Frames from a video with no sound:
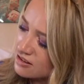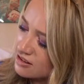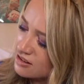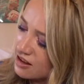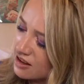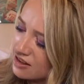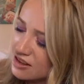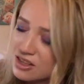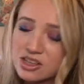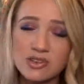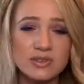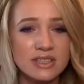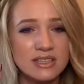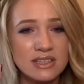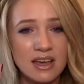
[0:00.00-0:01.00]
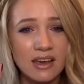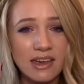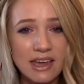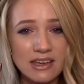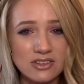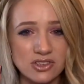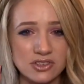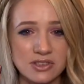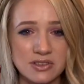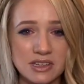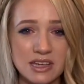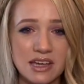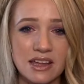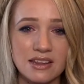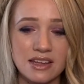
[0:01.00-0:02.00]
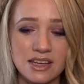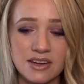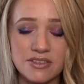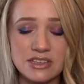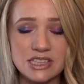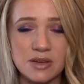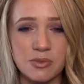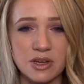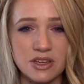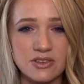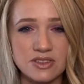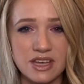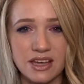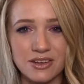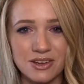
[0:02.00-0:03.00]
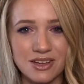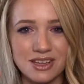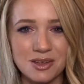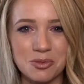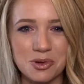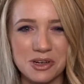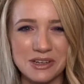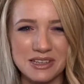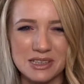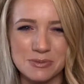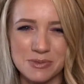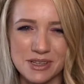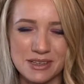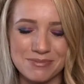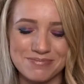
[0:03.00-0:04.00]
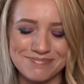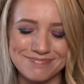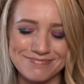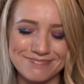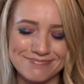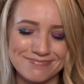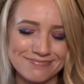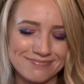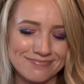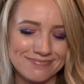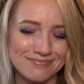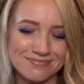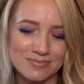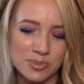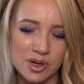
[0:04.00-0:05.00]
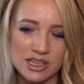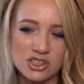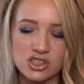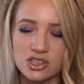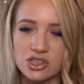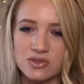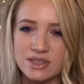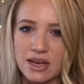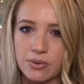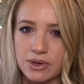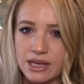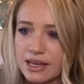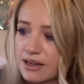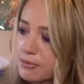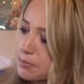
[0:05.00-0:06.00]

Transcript: and then use it occasionally. And then every time I use it, I look in the mirror and I'm like, probably shouldn't use that one again.